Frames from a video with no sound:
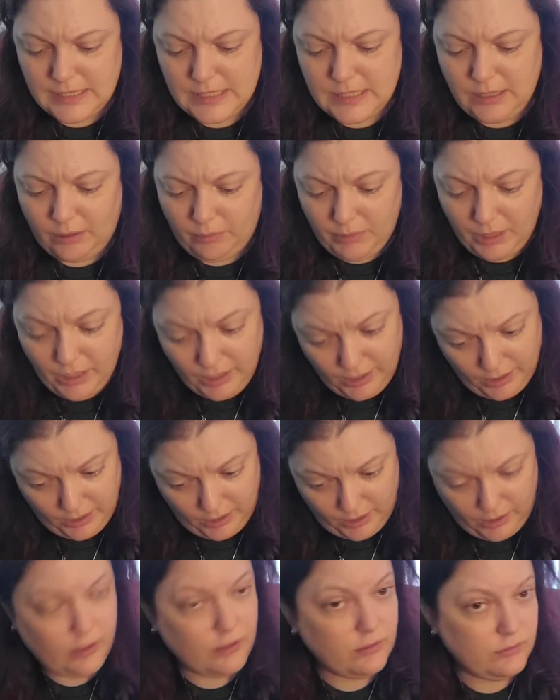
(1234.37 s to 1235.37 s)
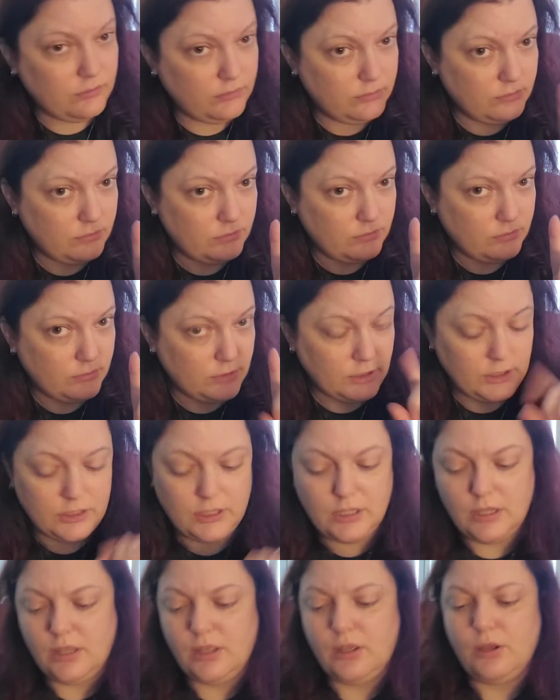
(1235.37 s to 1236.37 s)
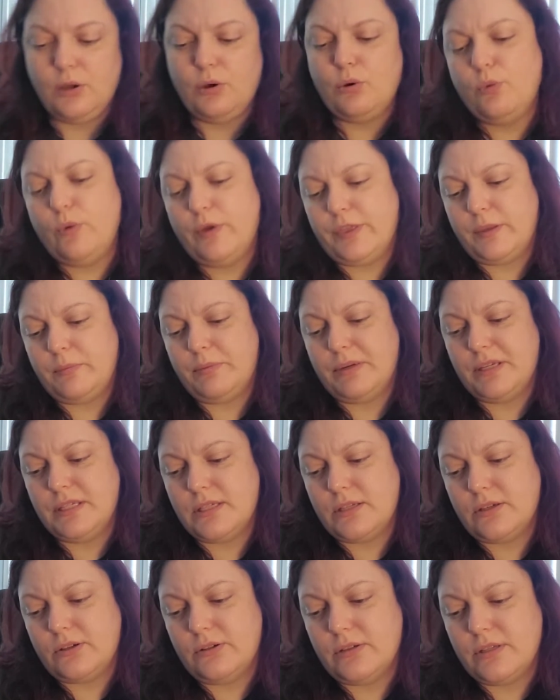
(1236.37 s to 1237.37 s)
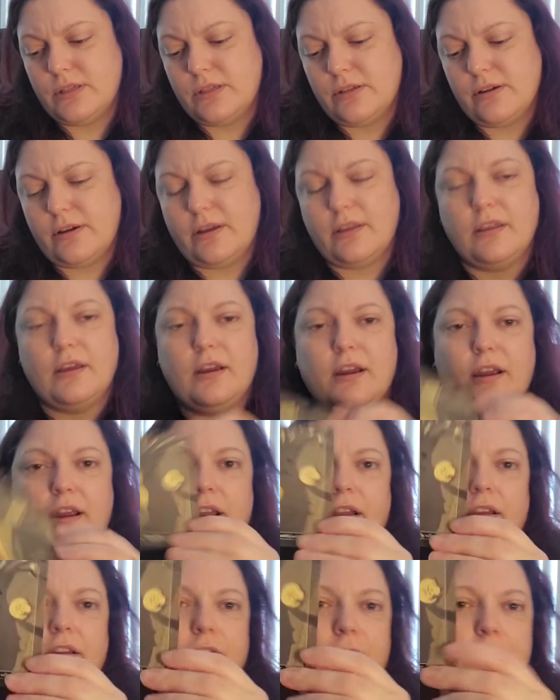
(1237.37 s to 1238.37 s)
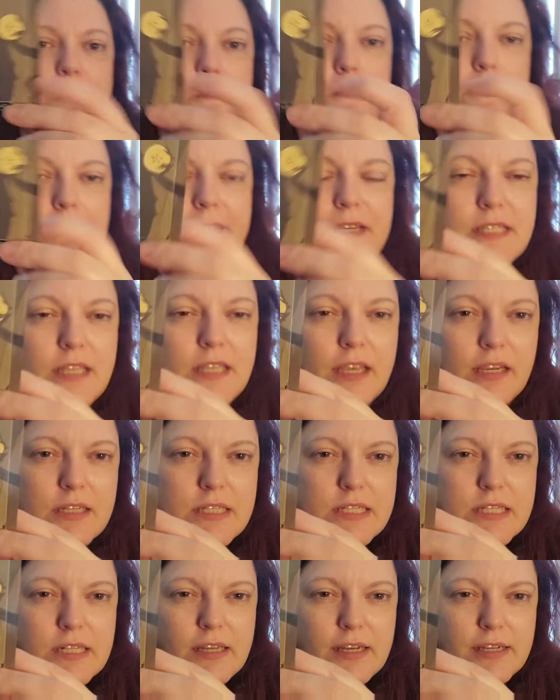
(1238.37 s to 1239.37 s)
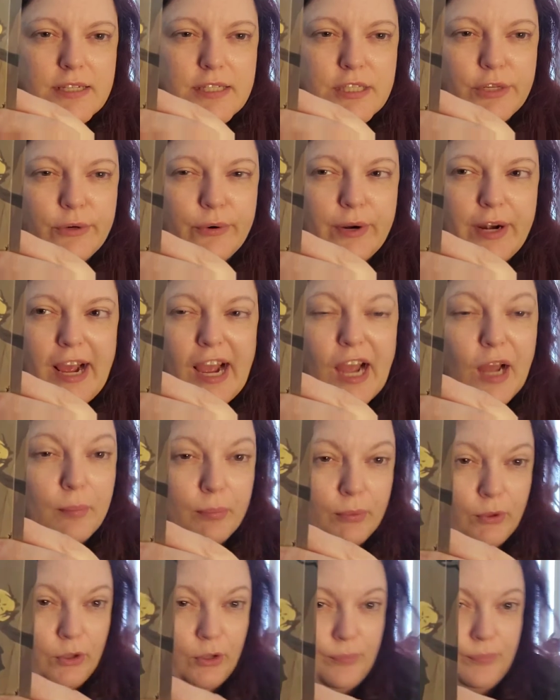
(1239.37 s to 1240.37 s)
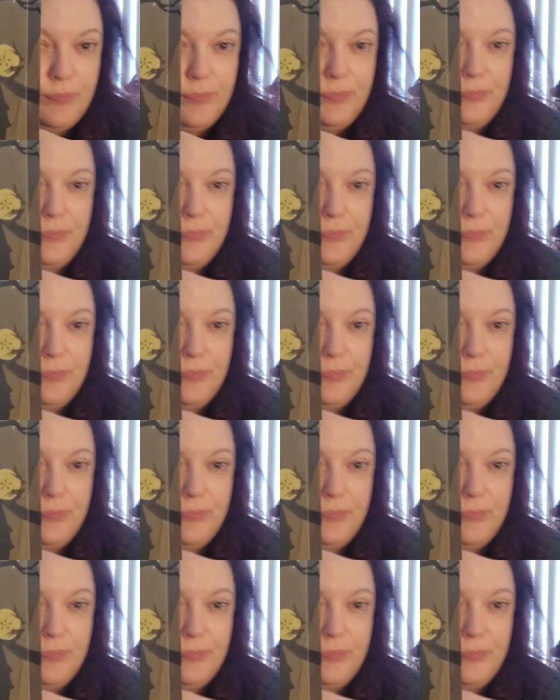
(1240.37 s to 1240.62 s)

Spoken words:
to me, what the pentacles look like is like a slice through an apple.